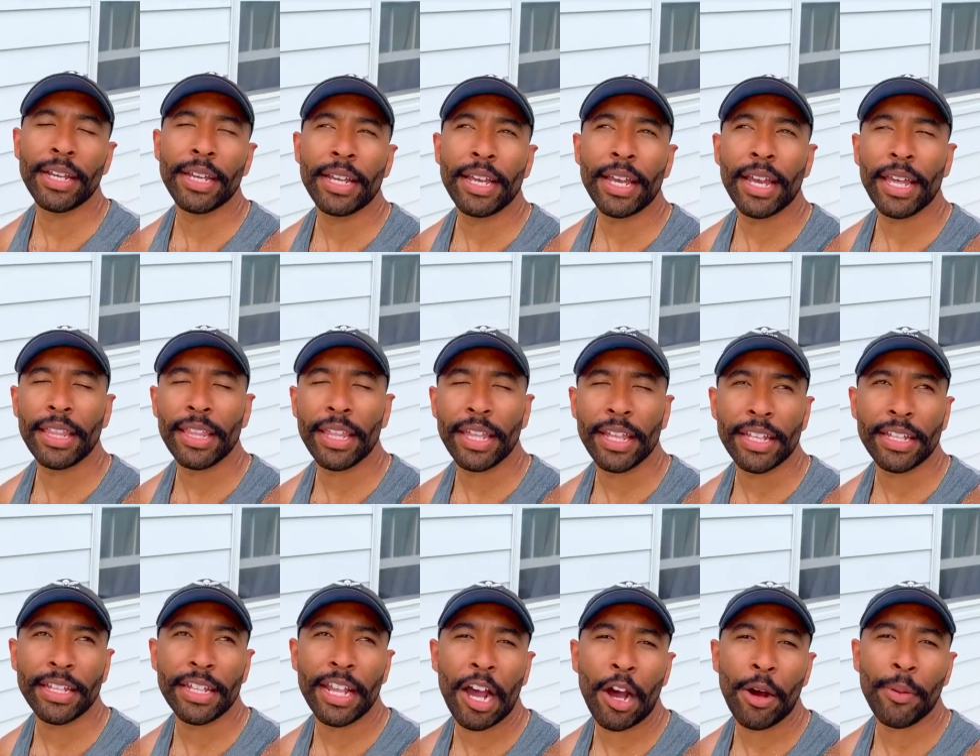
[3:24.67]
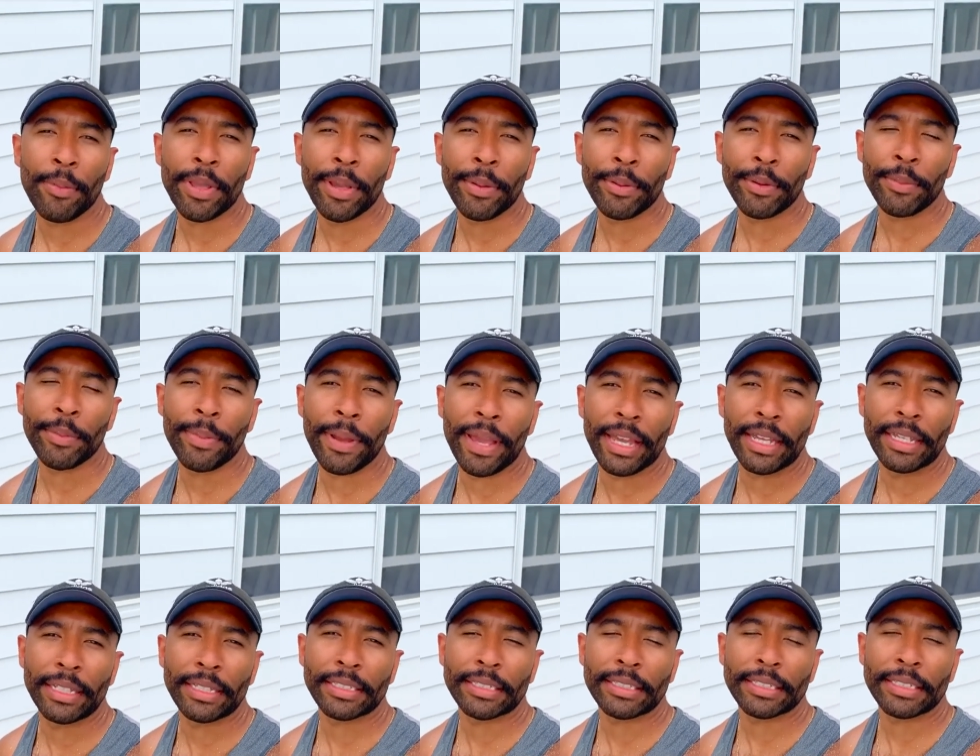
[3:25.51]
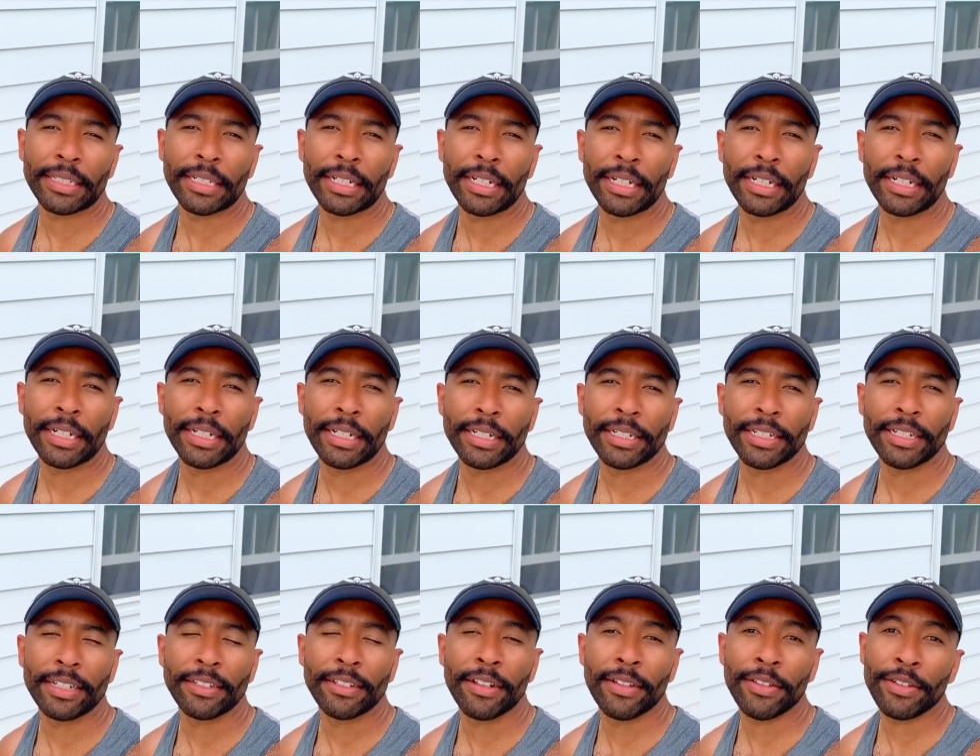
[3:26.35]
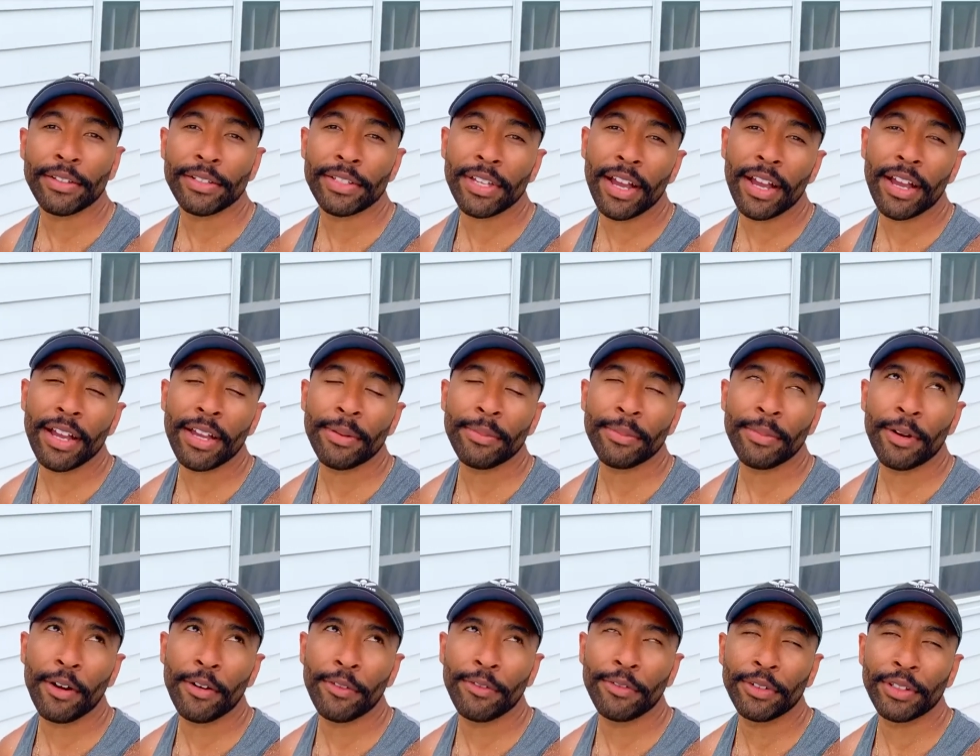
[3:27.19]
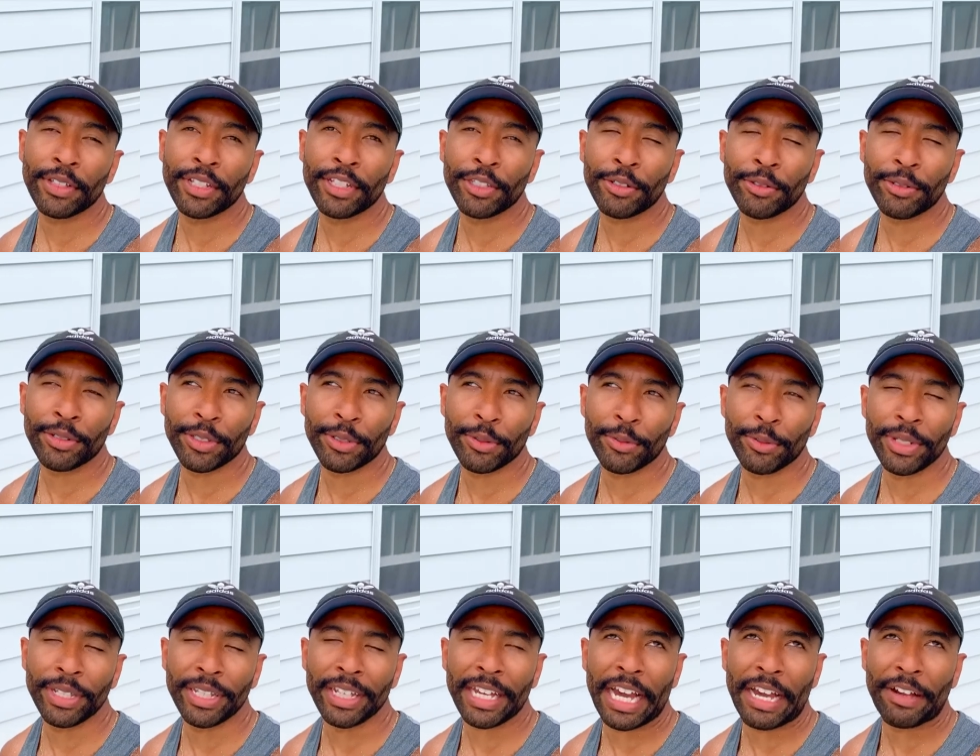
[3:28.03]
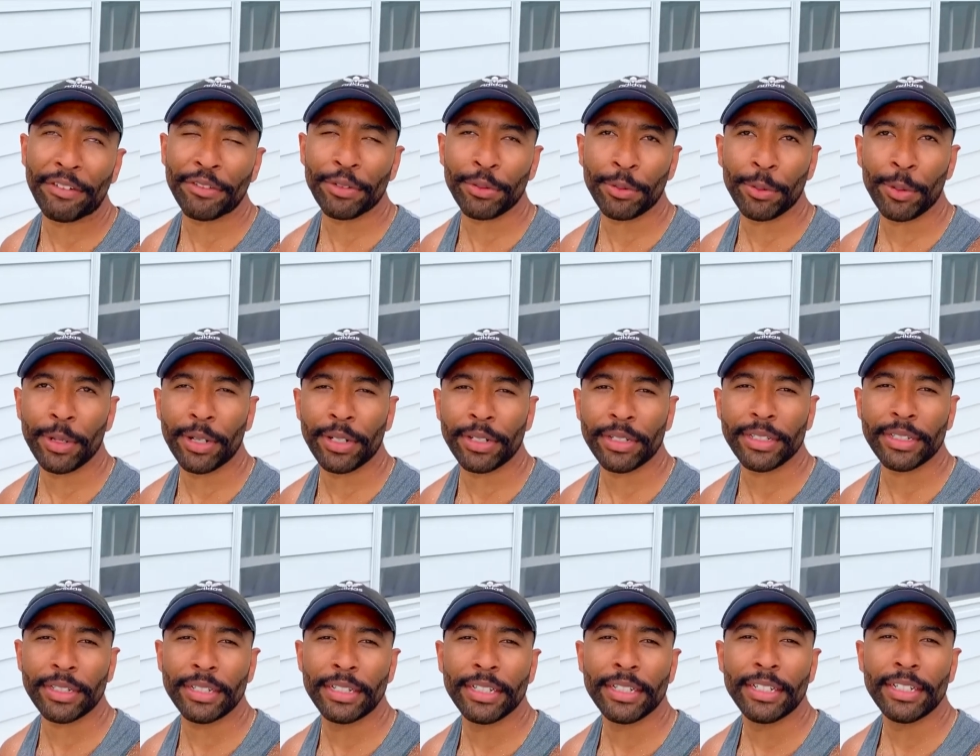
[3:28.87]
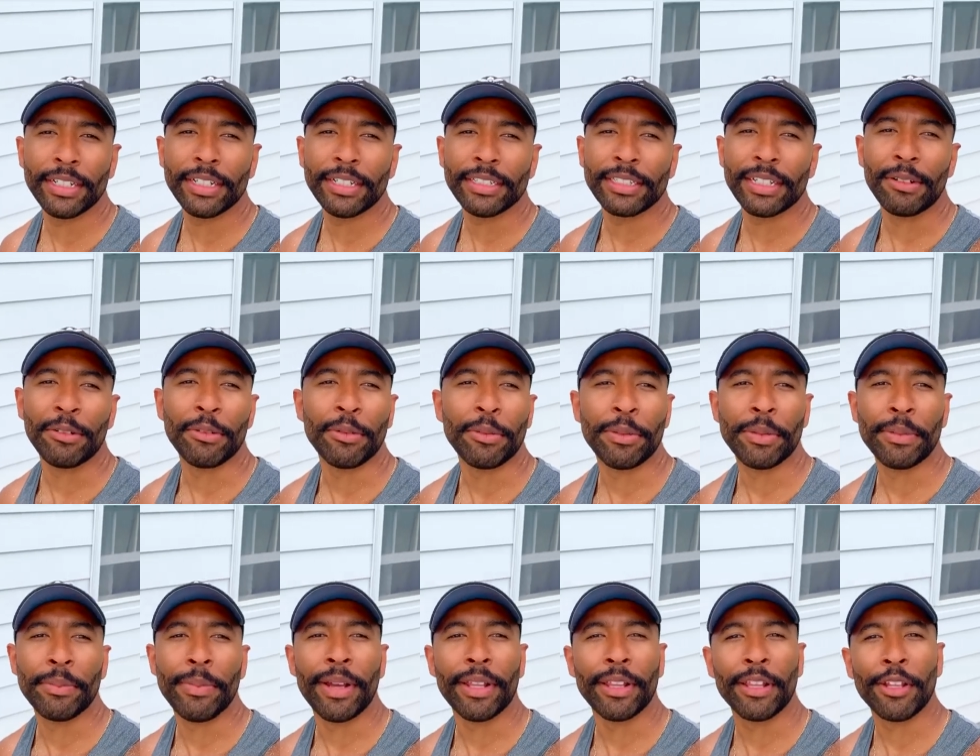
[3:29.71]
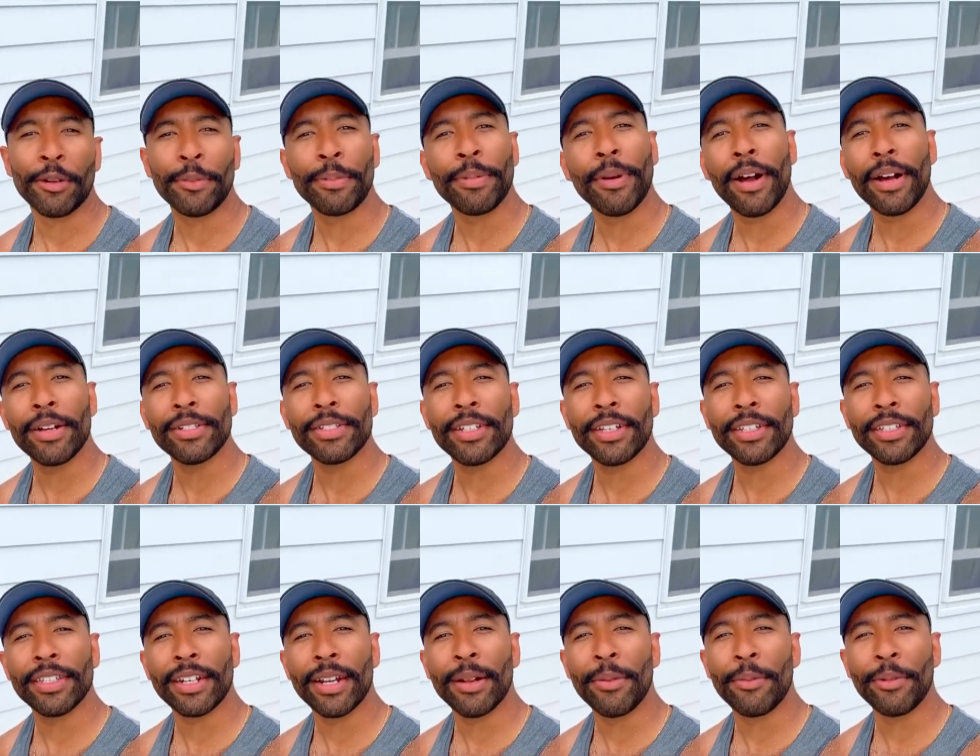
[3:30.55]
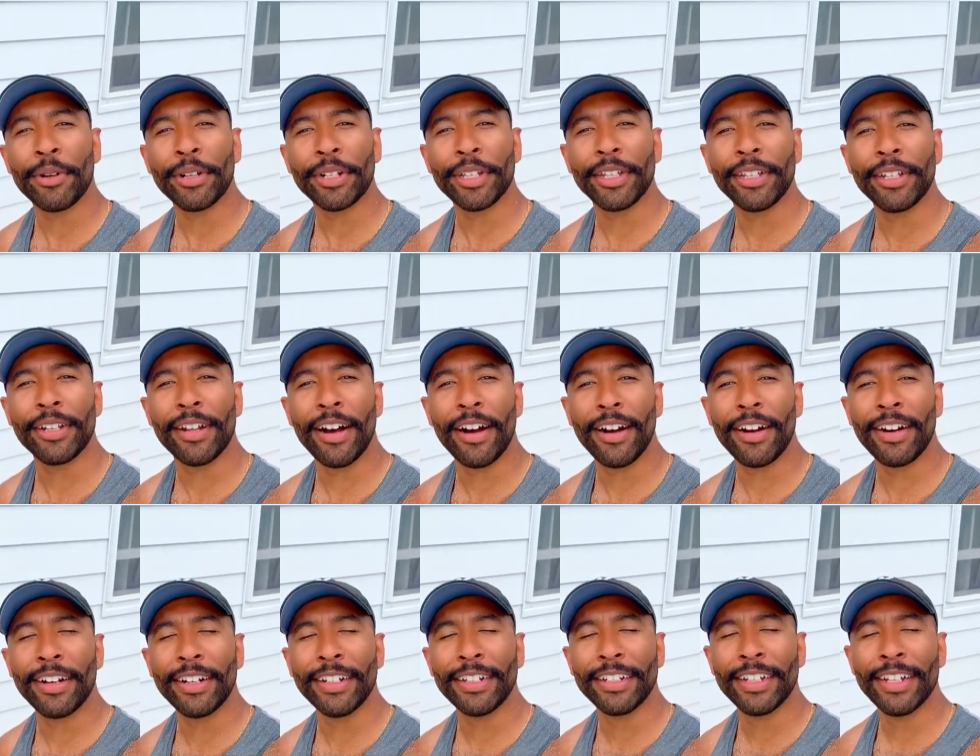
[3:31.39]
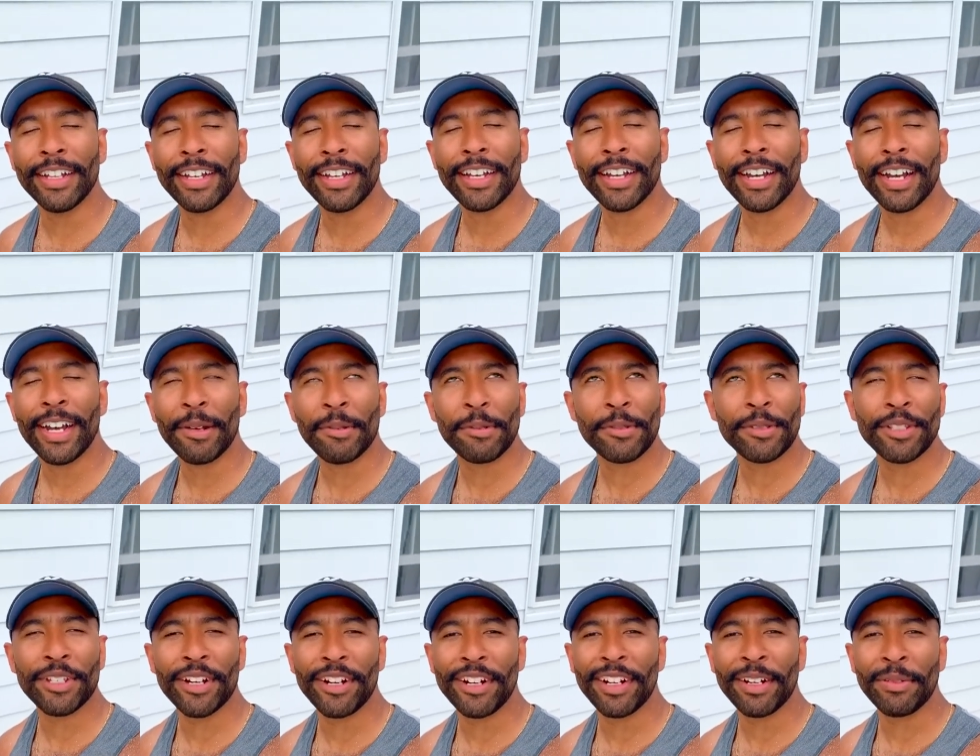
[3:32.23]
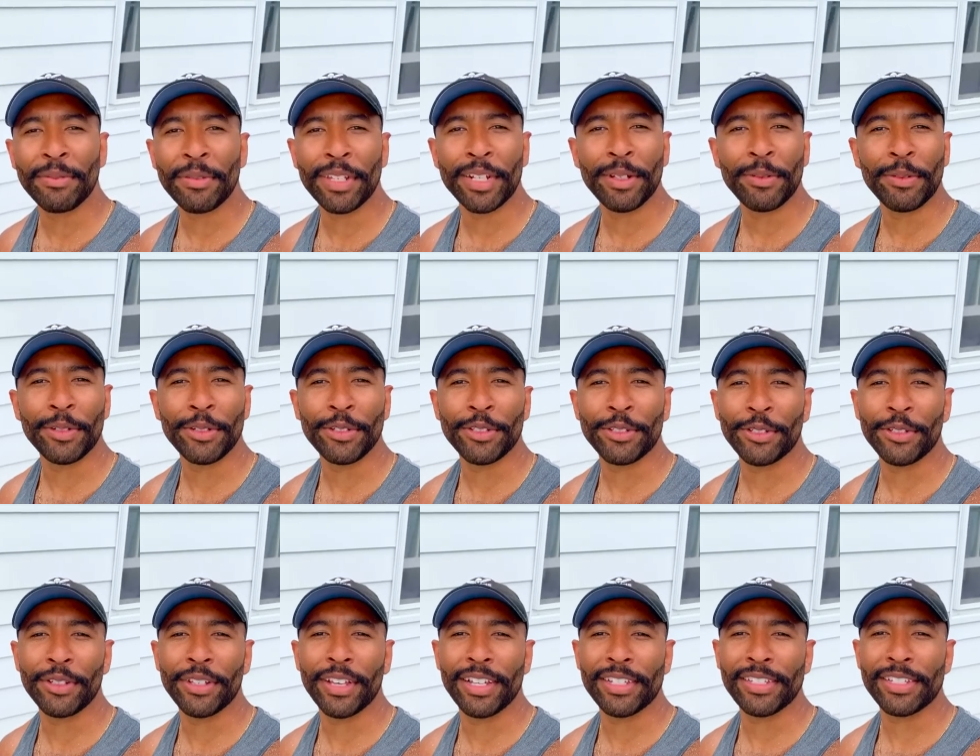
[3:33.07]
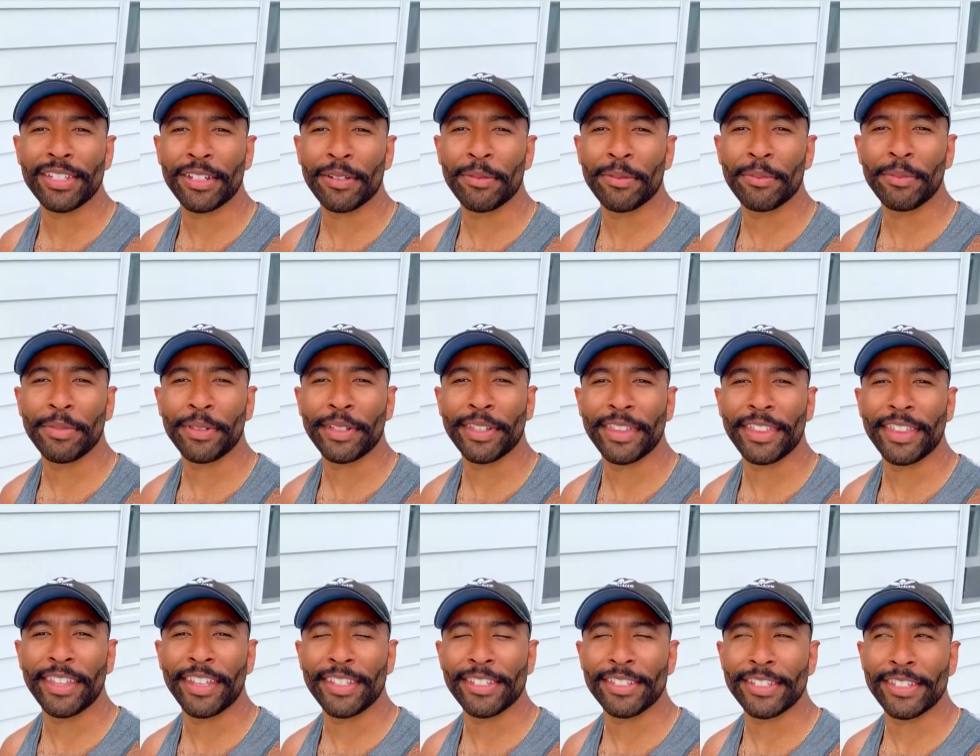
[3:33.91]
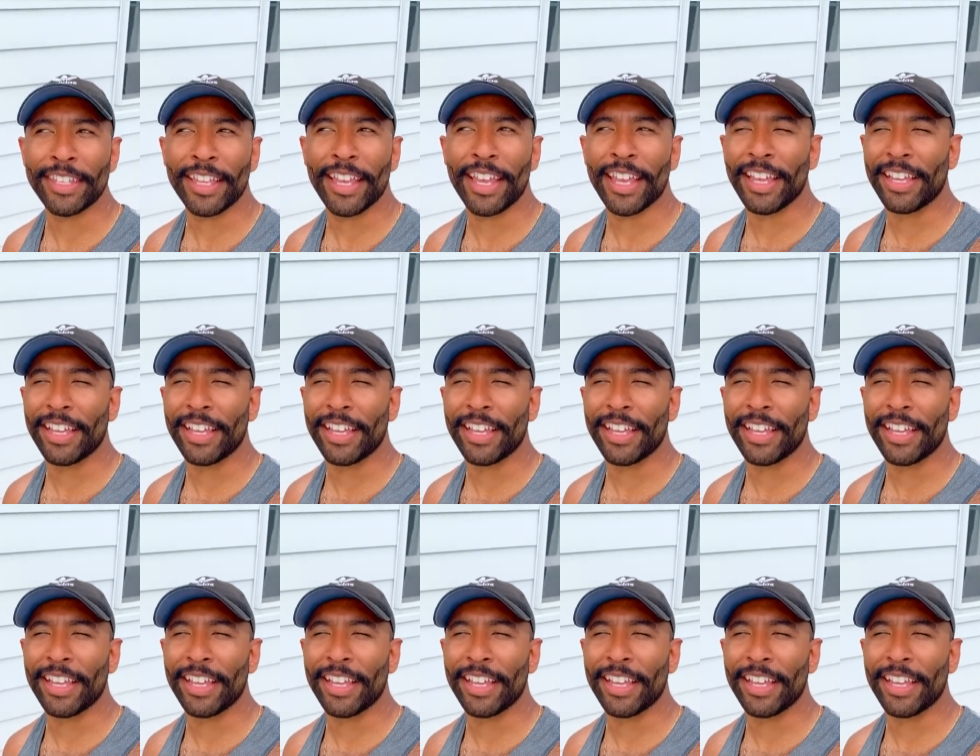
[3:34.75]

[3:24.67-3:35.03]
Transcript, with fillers: And then I'll be able to paint uh, at another time, hopefully during the week after work. That would be my little project that I'm working on. I'm sorry I'm not able to show you guys the complete thing today.